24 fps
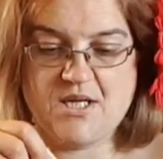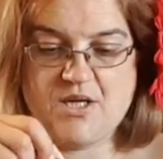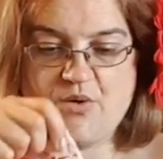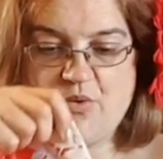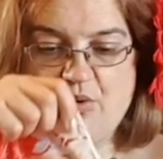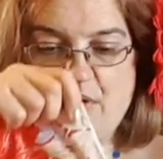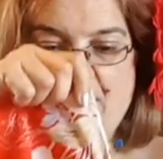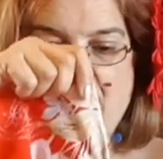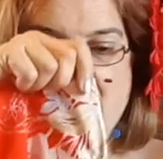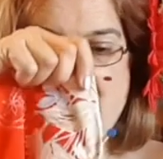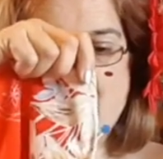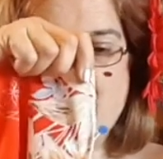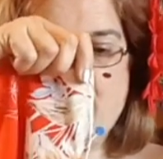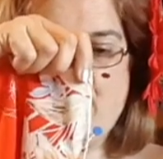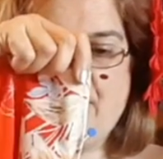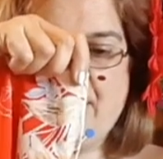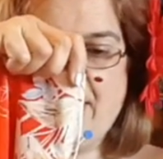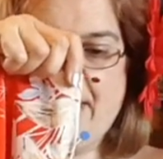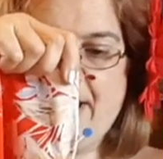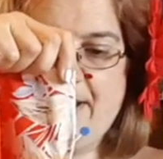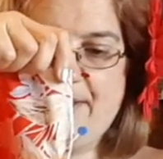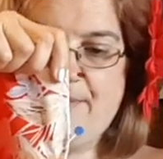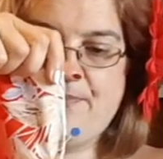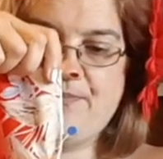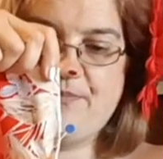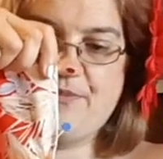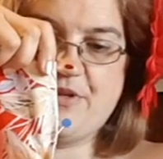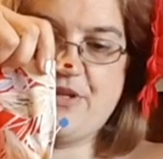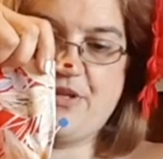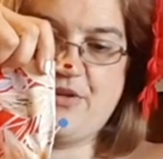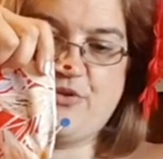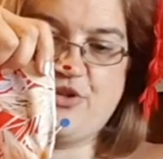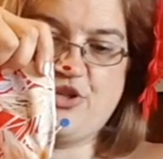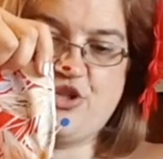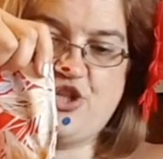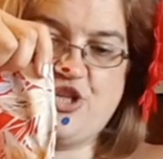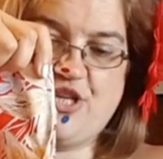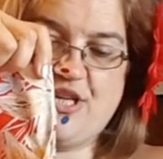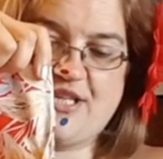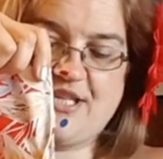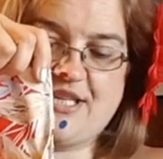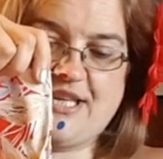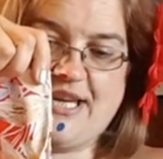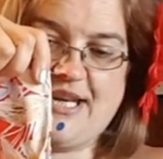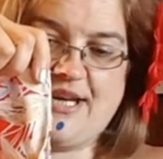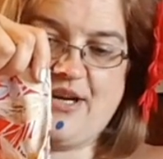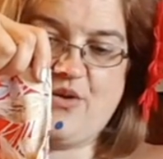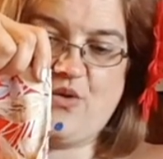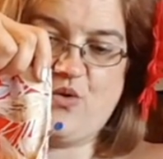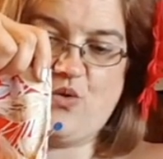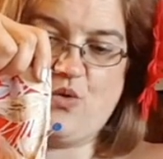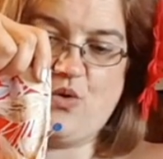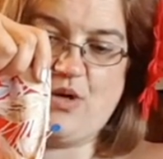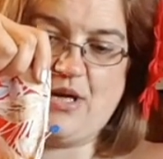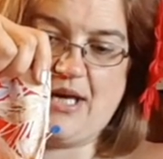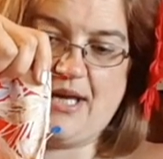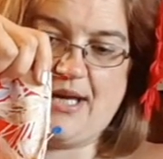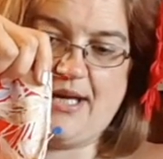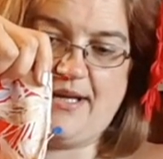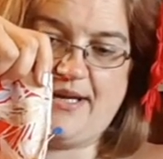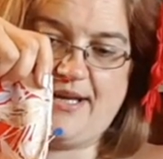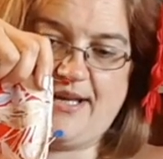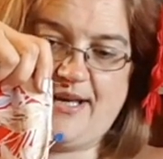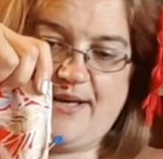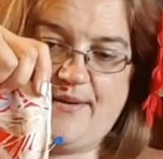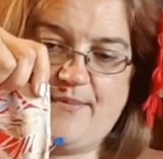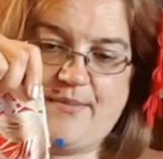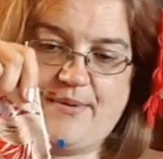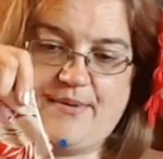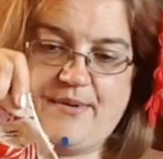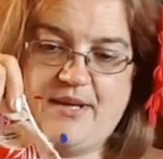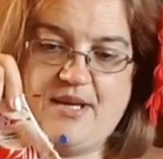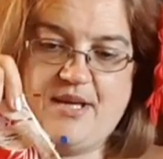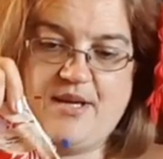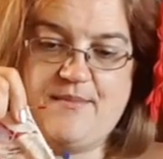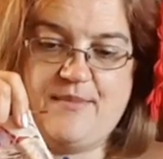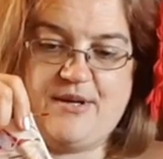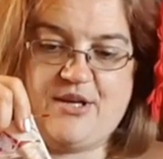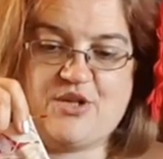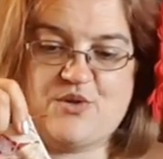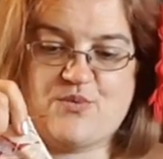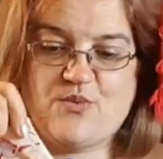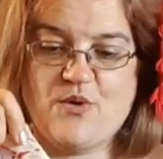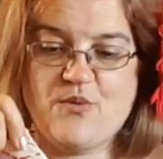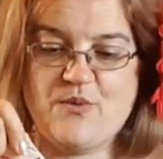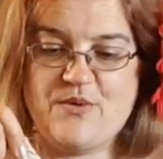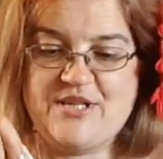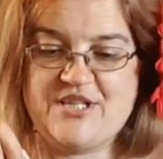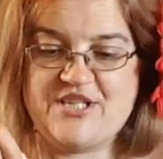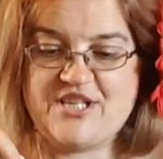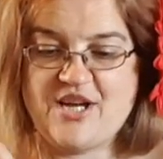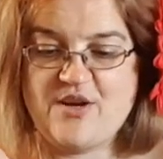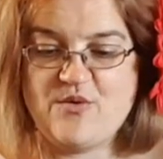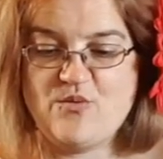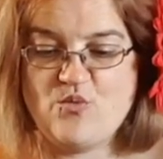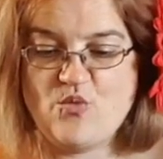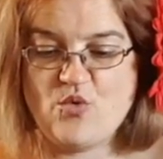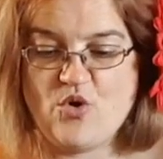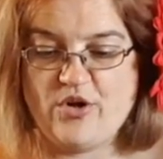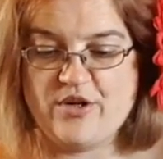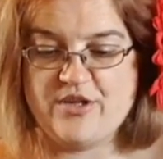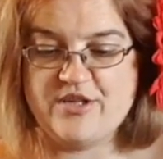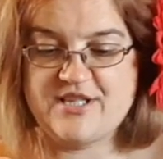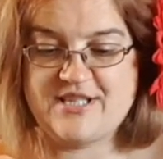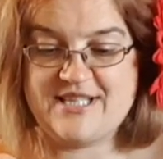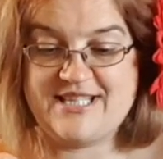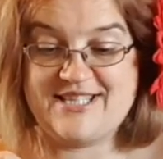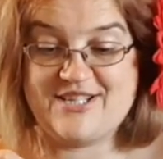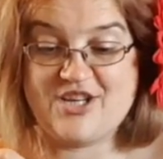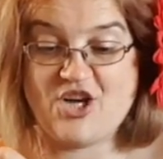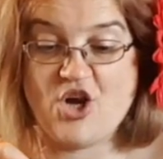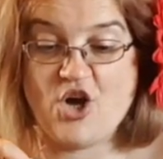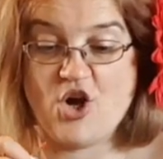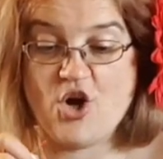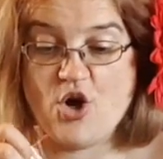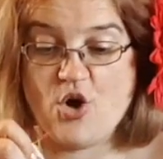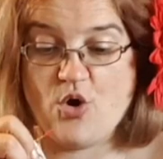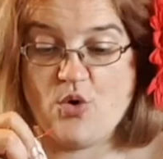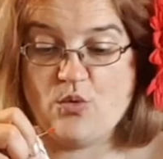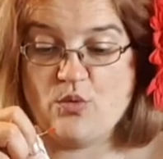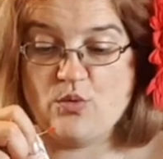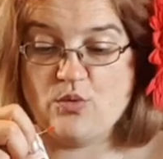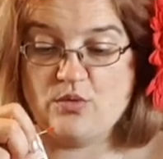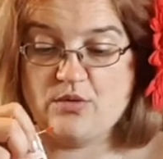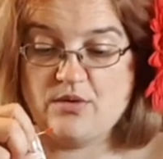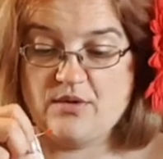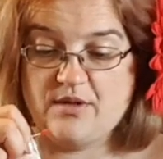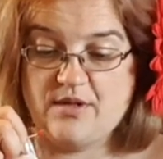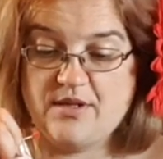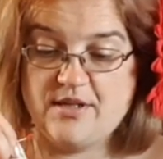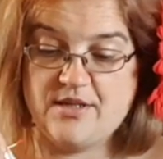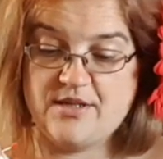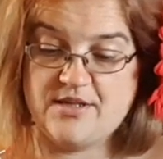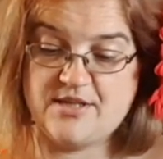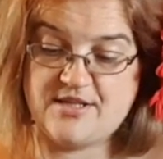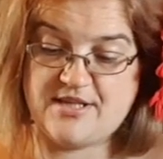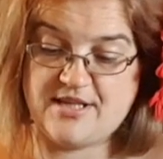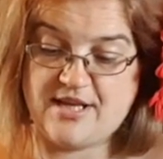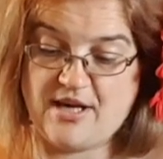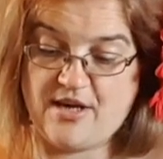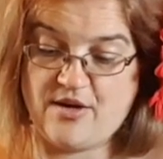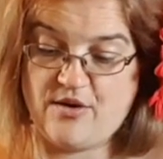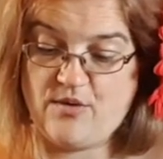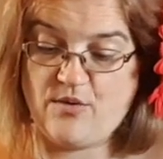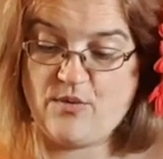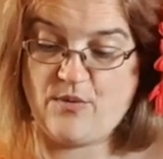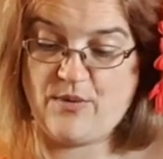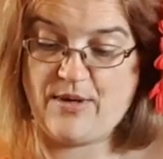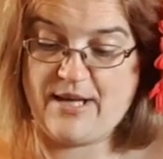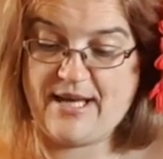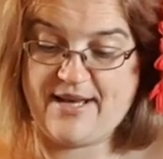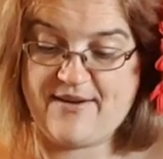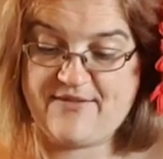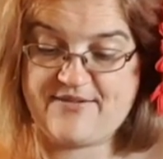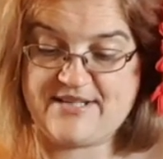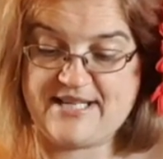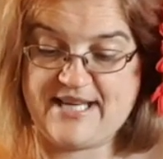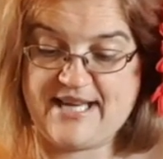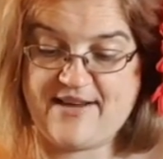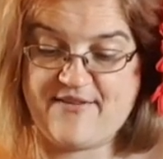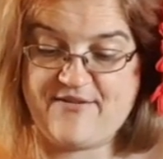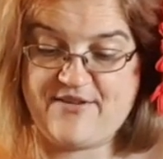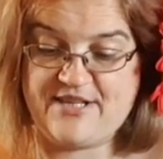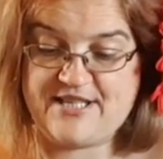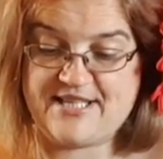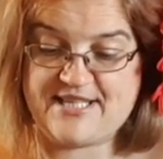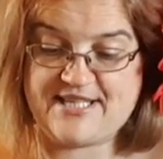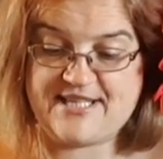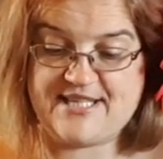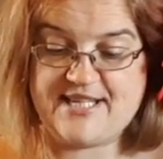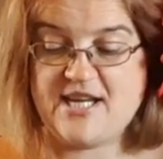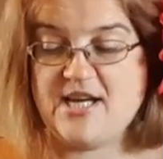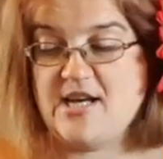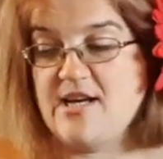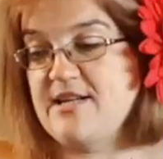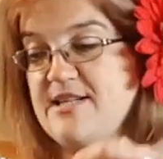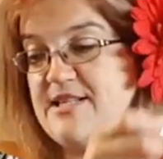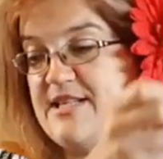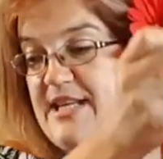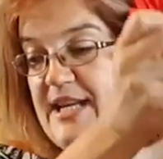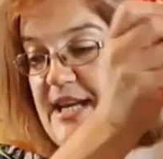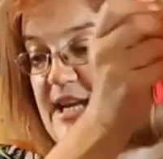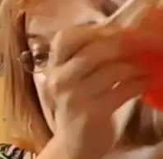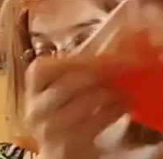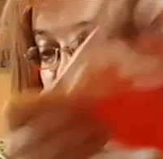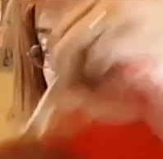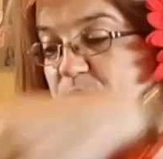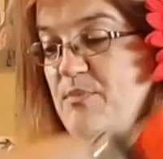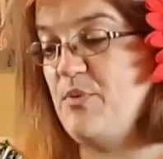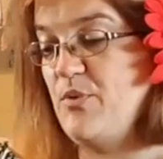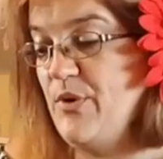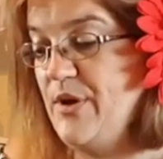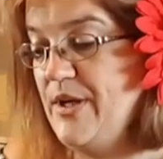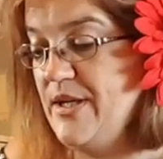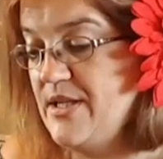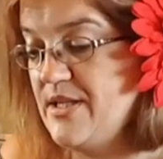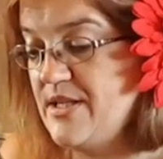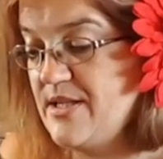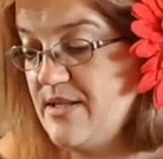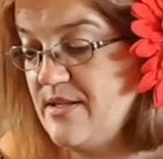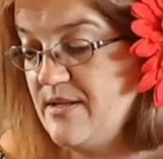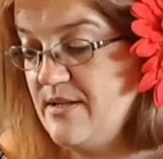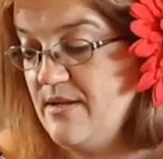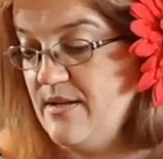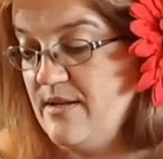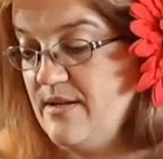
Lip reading: Okie dokie. So just get it all lined up, because what we don't want is a hole. So we have to have it starting at the point